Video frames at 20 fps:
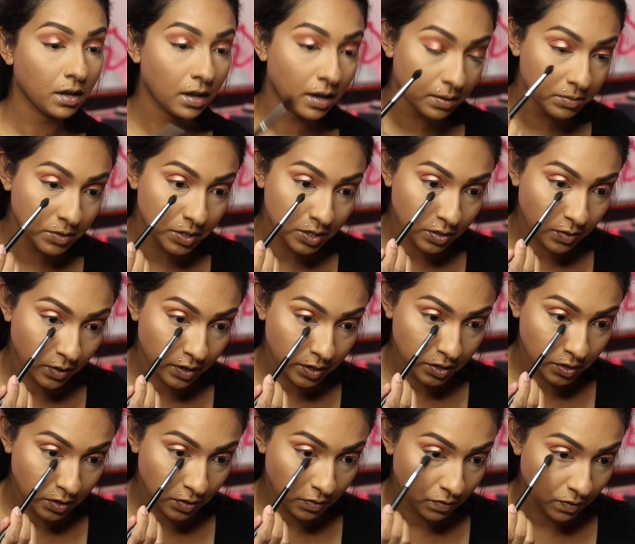I'm just going
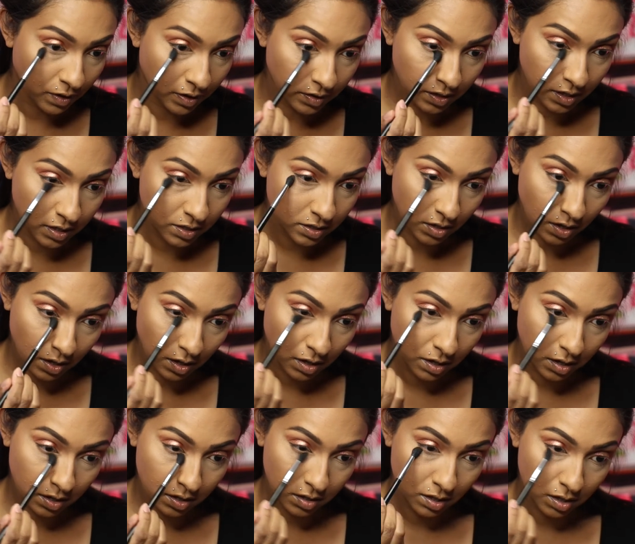to run this
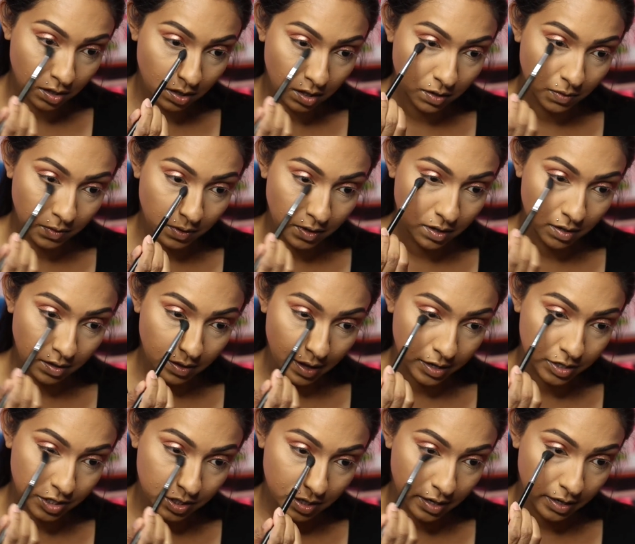on the lower
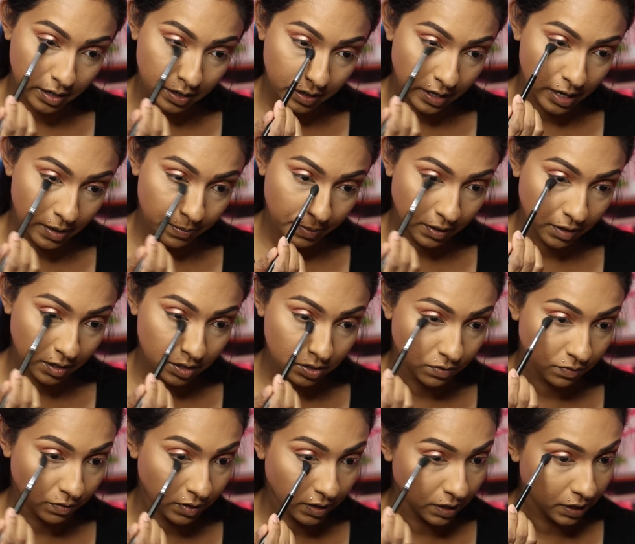lash line and keeping this
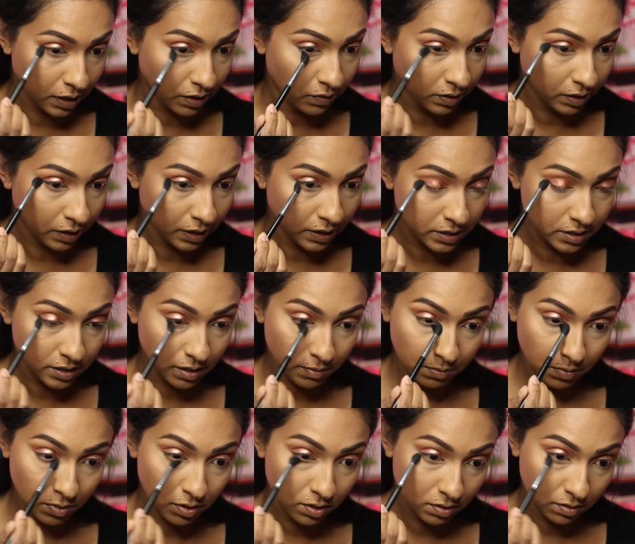really, really
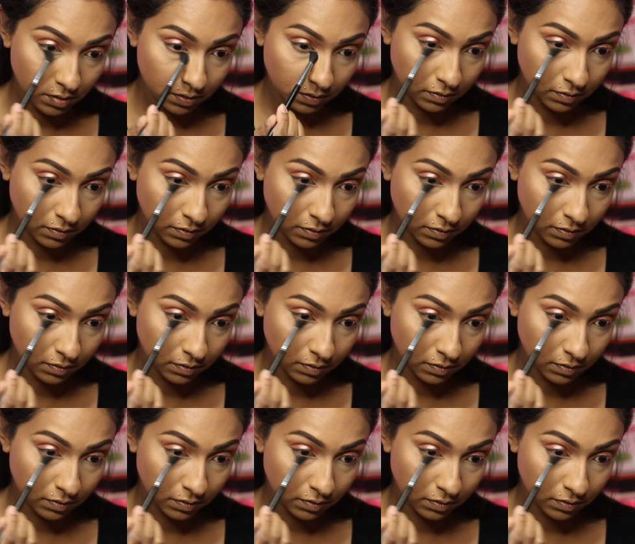simple.